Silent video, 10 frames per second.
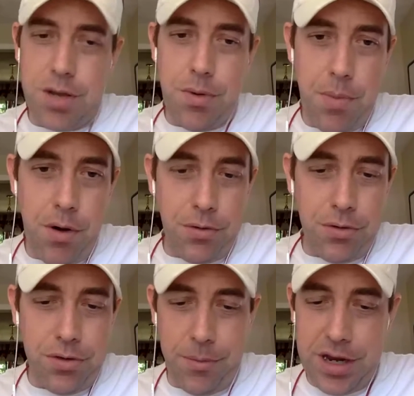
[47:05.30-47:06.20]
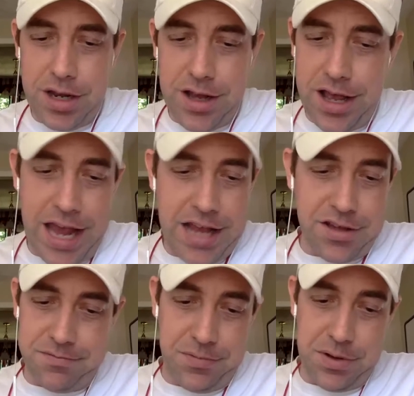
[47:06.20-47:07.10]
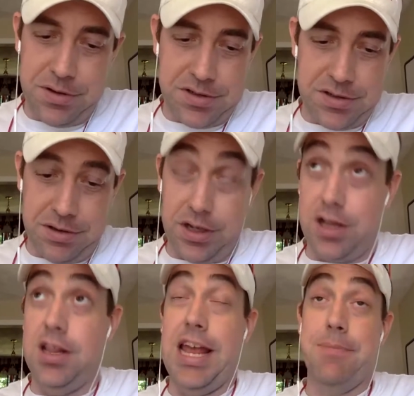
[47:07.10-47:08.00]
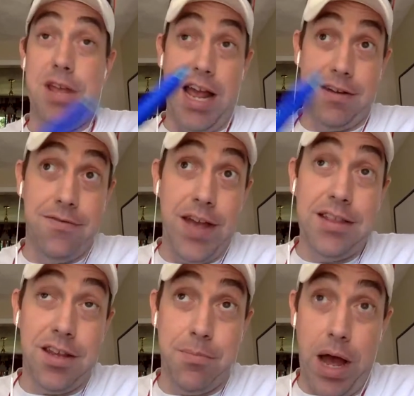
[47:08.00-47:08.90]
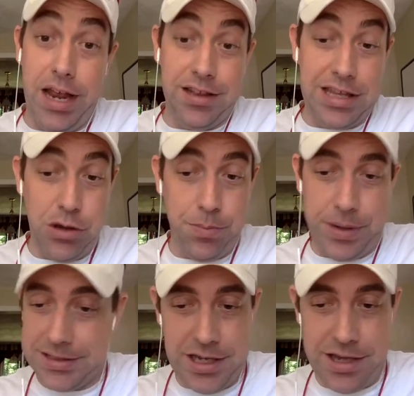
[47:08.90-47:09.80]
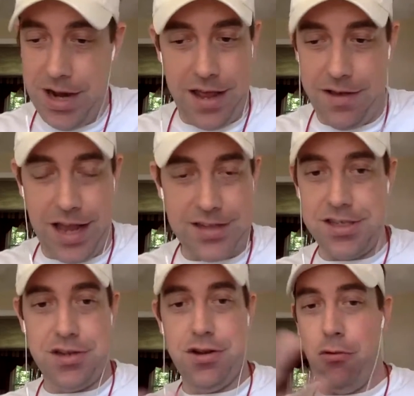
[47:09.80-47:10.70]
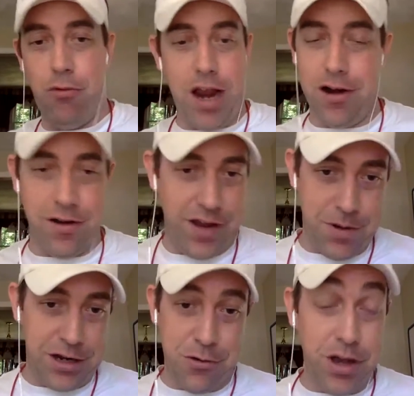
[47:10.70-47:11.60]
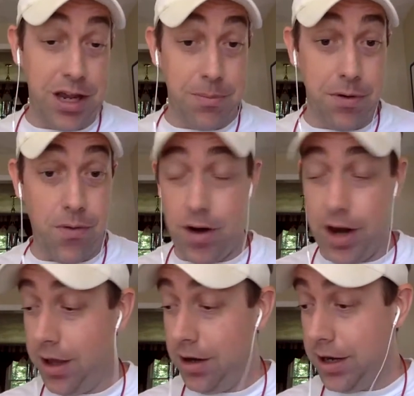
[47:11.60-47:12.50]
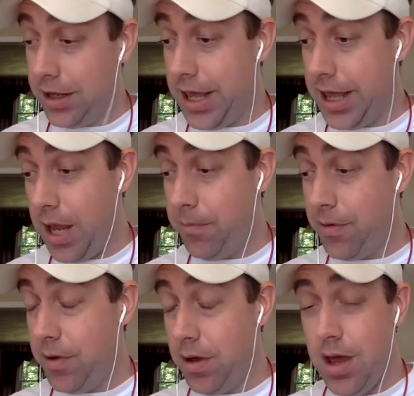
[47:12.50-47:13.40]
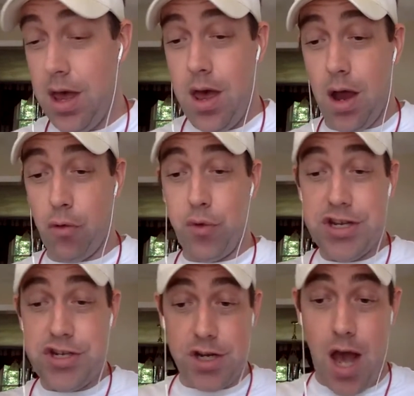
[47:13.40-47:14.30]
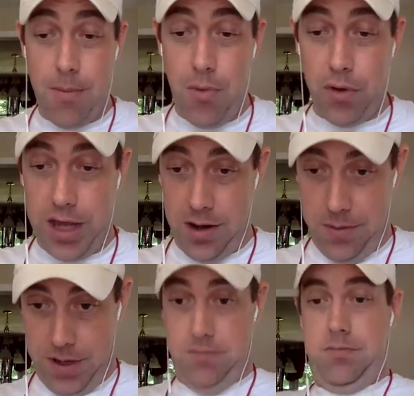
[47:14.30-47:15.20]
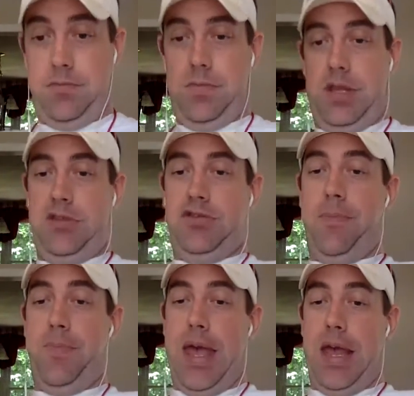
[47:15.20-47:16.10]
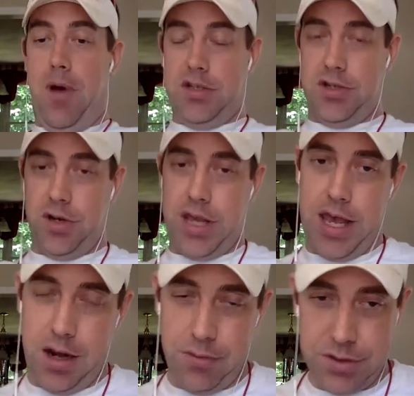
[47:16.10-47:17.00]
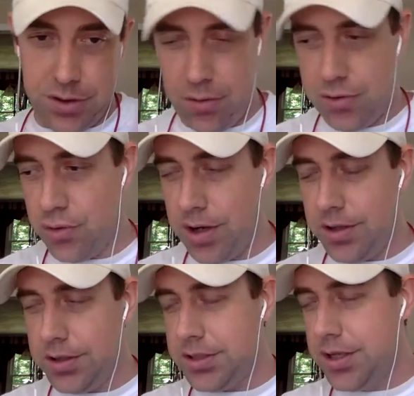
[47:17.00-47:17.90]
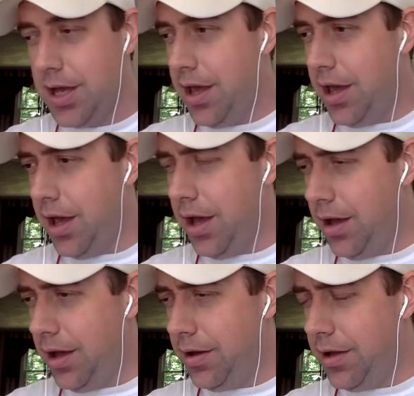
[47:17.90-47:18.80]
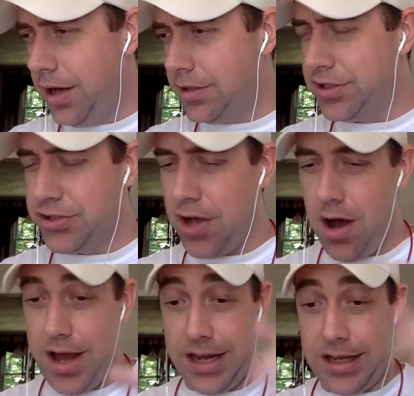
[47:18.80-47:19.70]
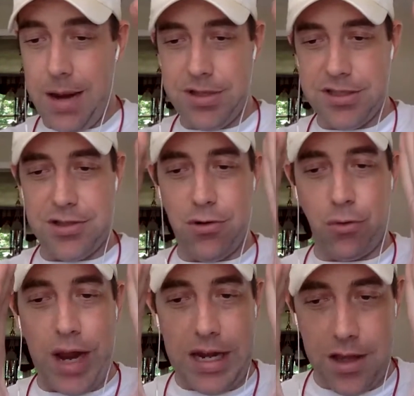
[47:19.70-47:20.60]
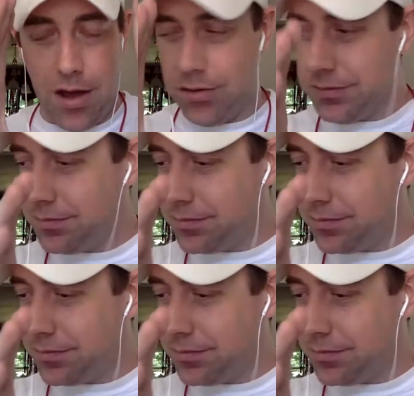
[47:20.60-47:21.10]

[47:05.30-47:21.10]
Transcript: some of both. I mean, I hate to claim that I invented buying the UPC, but I see no record of anybody doing it beforehand. And it came from a rigid combo kit. I mean, this was a big monster kit. It was 2 drills and a saw, and it came with this little radio.